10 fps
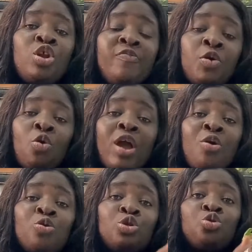lawyer
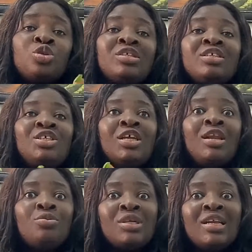goes to search in
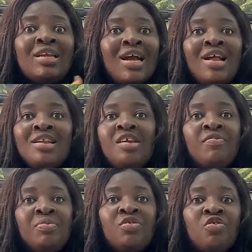Alausa and they can't give
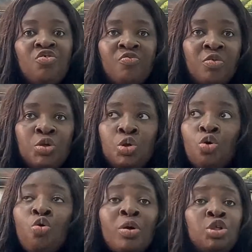him such information, or
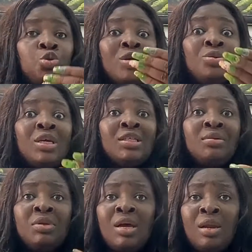nobody to educate
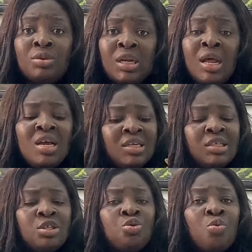him in Alausa, that
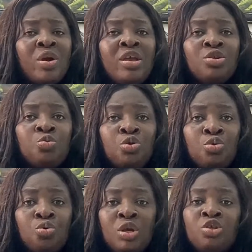this is not where you're supposed to
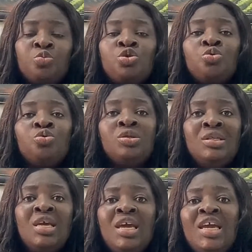go. You're supposed to go to
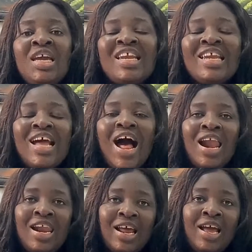here in
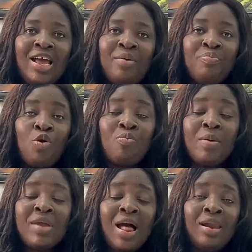
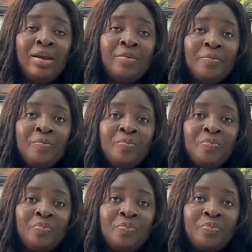Okwebi Allen.
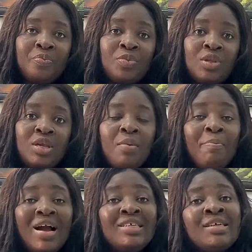
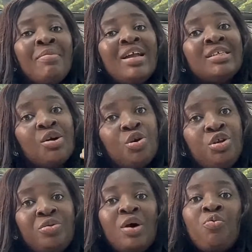By the time I tell
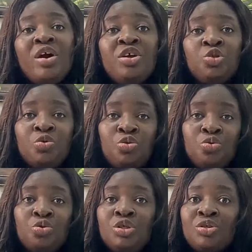you that where you're supposed to
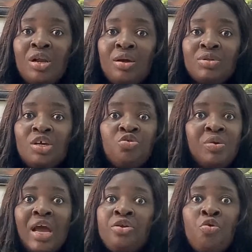go to is not Alausa, you'll be
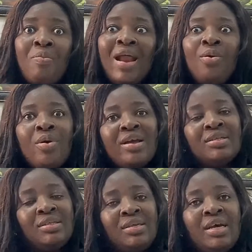like, no, my lawyer
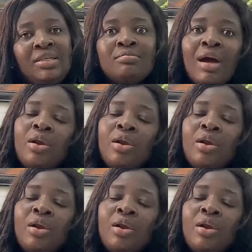said.